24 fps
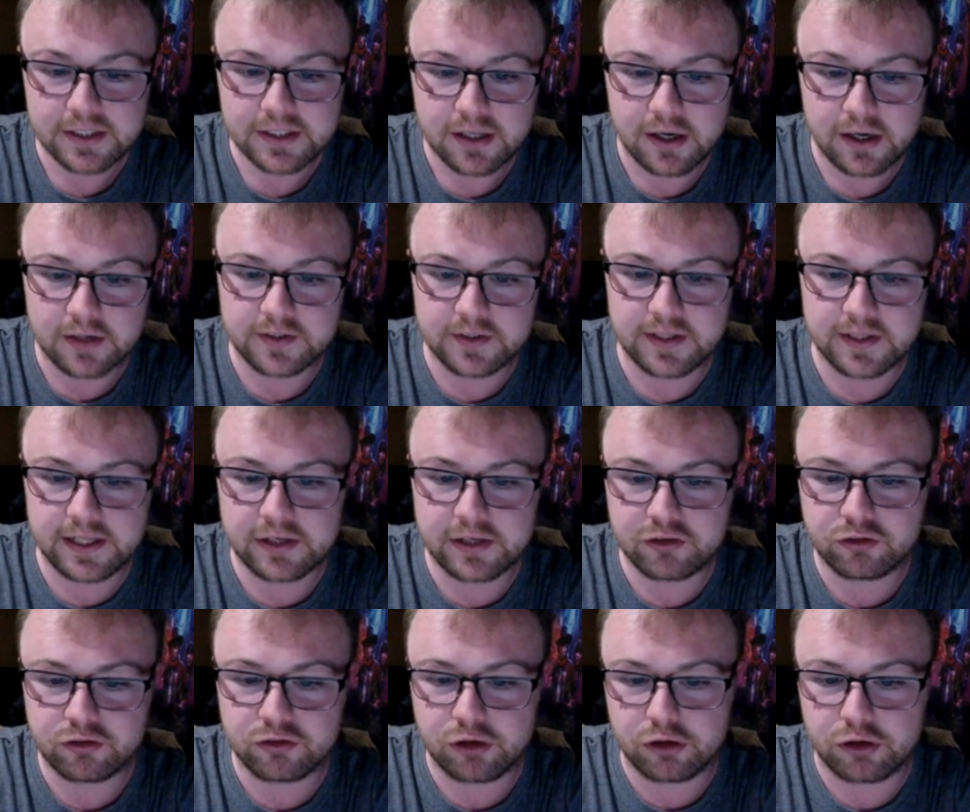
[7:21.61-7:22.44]
Under the
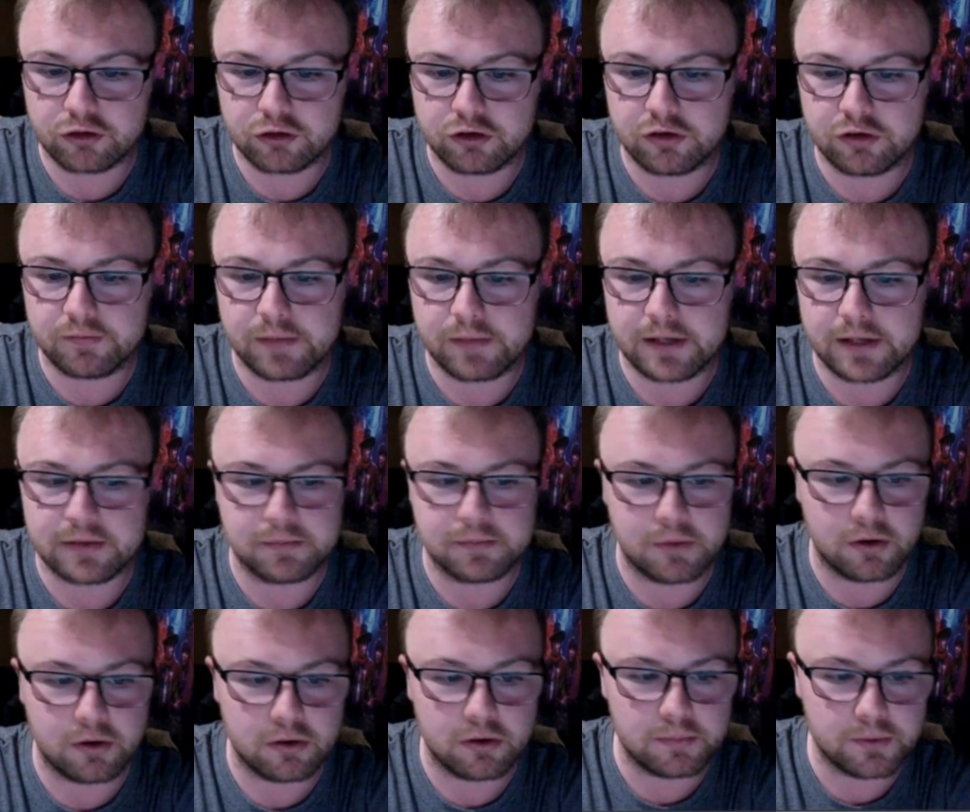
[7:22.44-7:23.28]
instruction of Madame
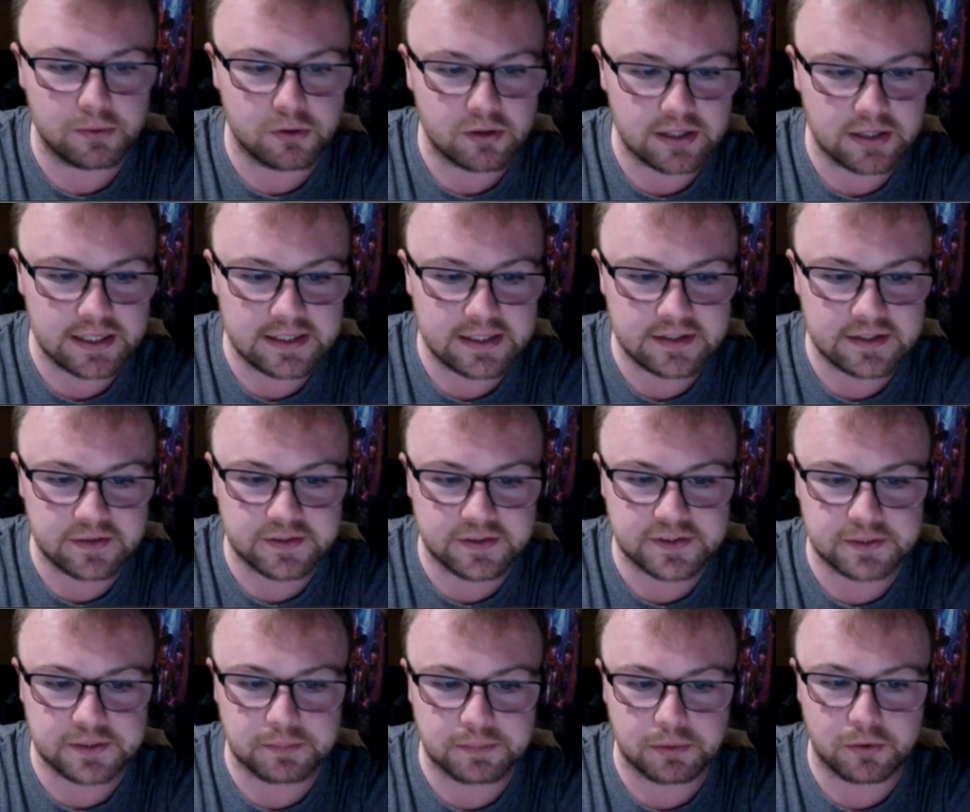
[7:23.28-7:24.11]
Morrible, Glinda is
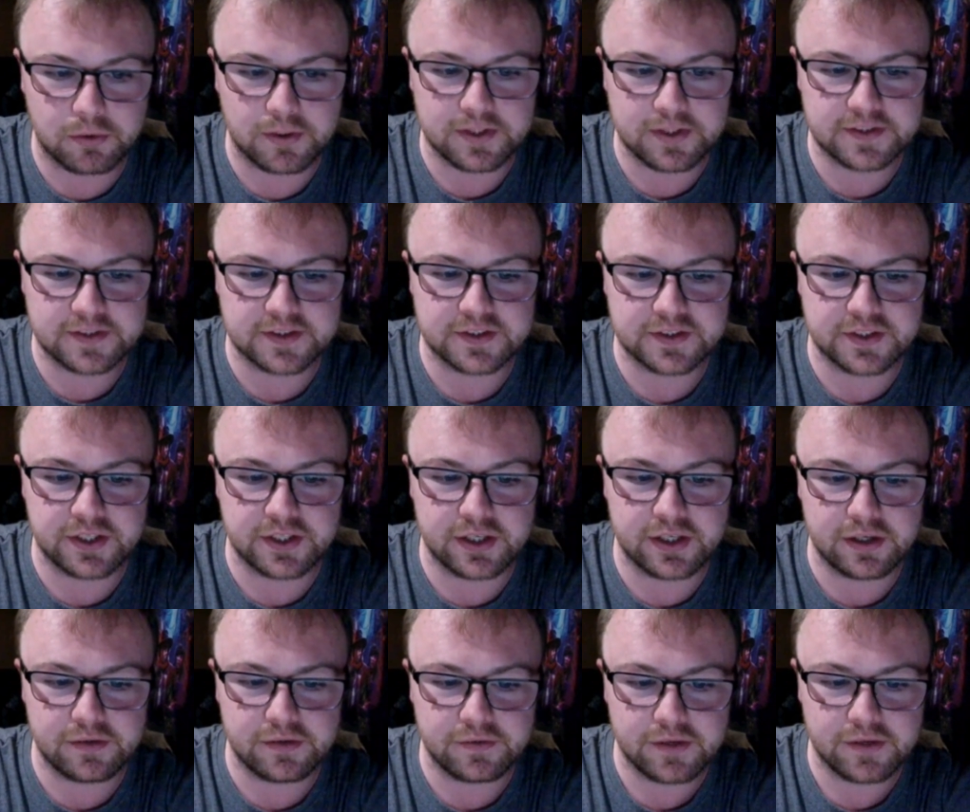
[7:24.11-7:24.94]
deployed to
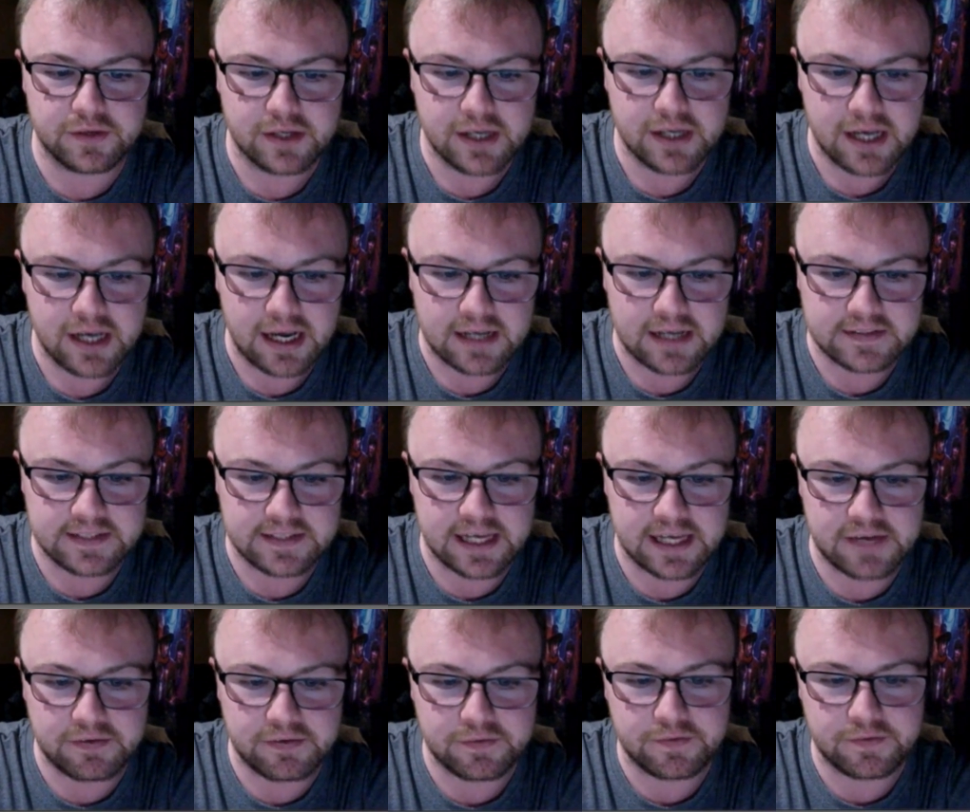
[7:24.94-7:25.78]
serve as the
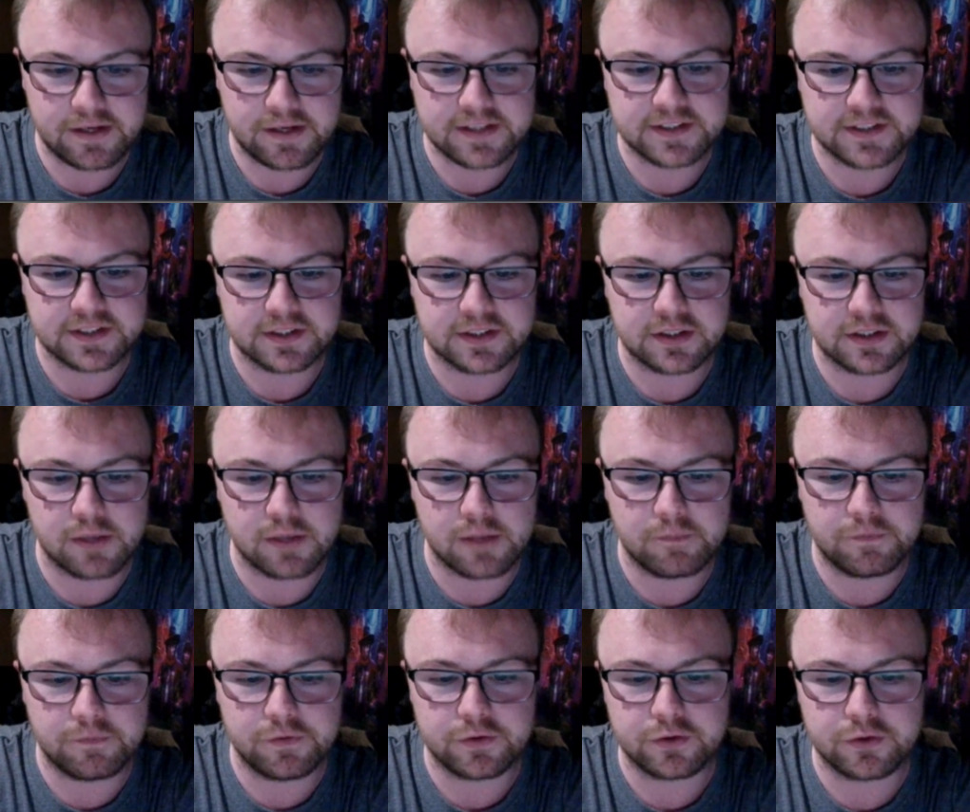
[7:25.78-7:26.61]
effervescent
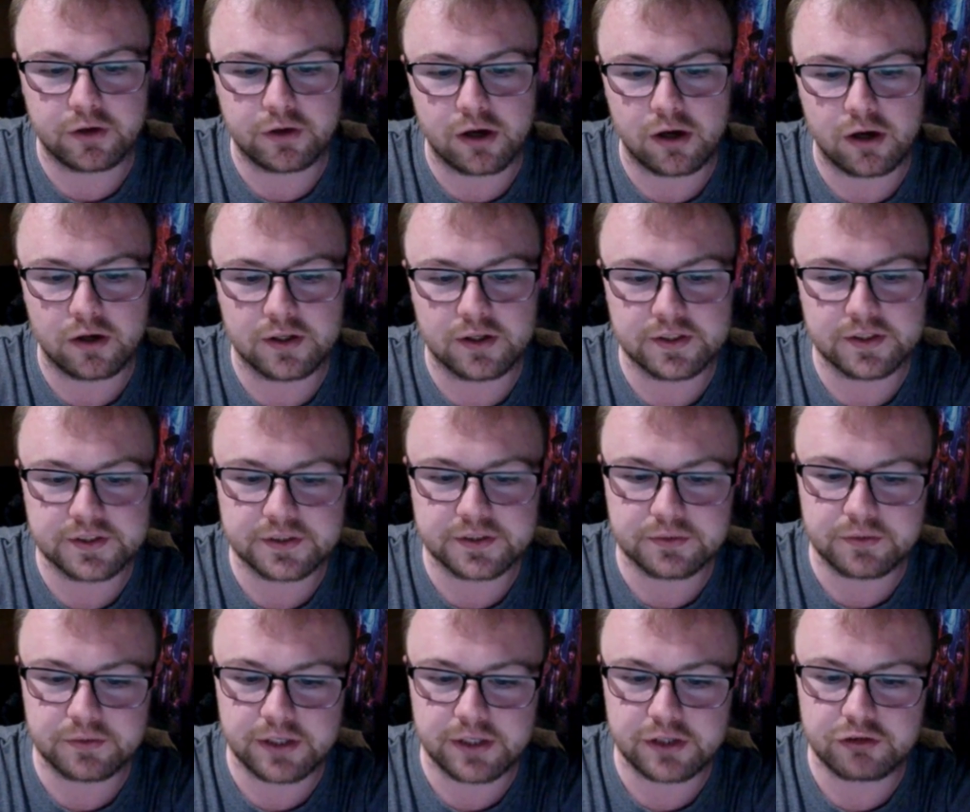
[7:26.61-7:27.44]
comfort to
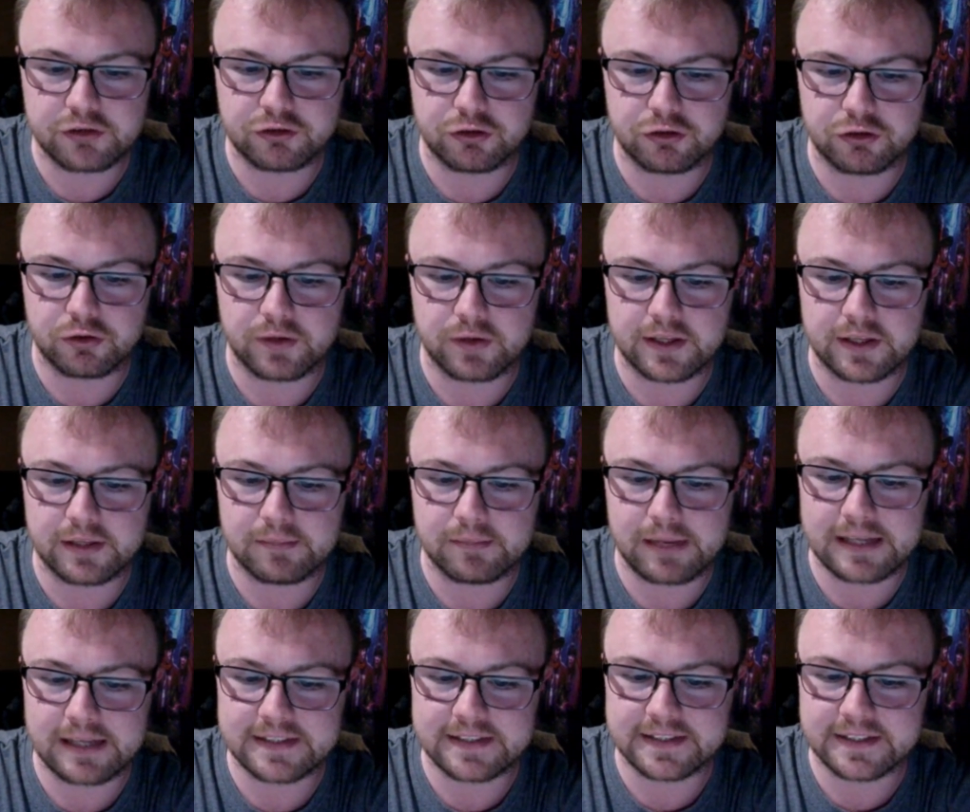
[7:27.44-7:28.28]
Oz, reassuring the
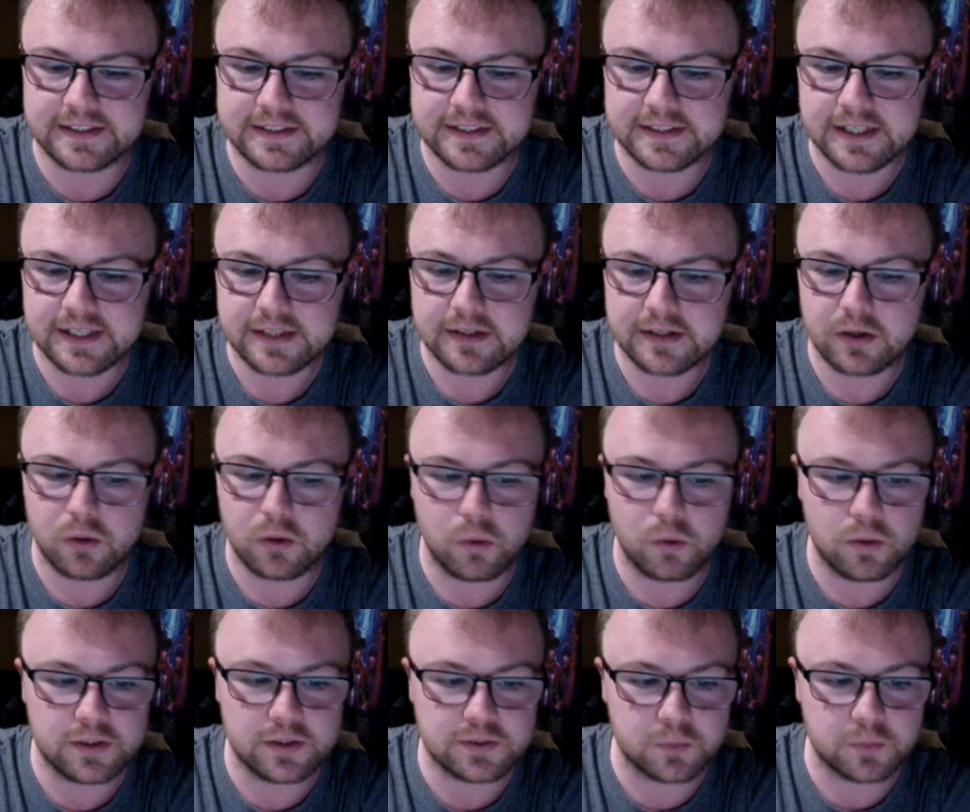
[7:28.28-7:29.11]
masses that
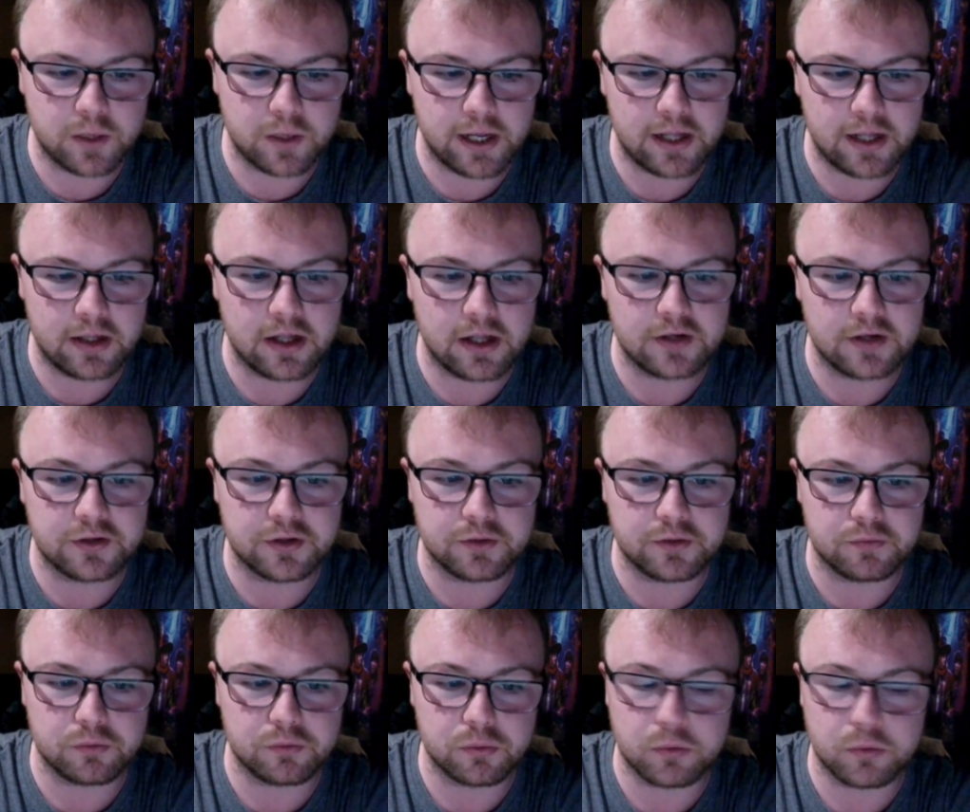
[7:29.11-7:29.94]
all is well under
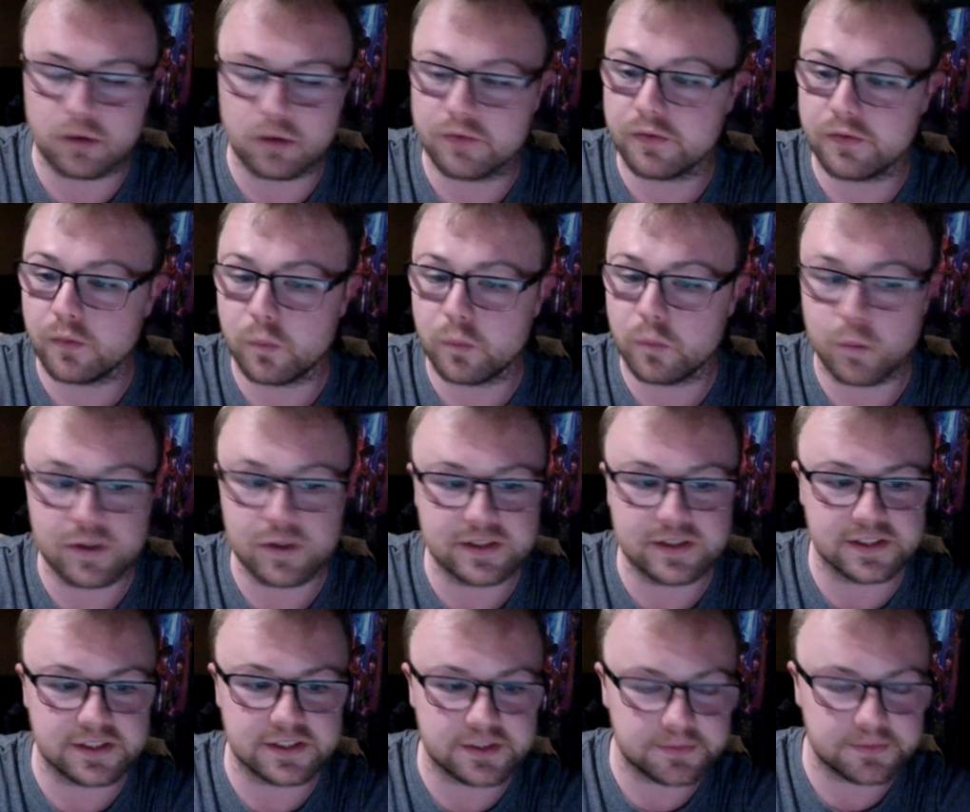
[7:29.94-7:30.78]
the rule of the
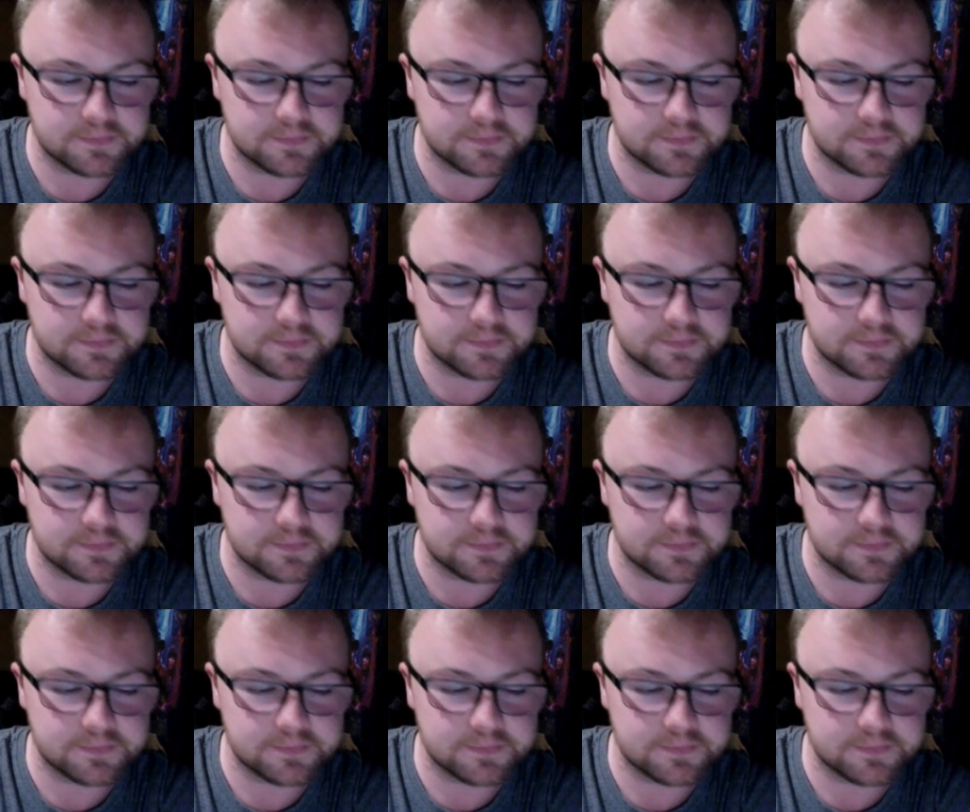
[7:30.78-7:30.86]
wizard.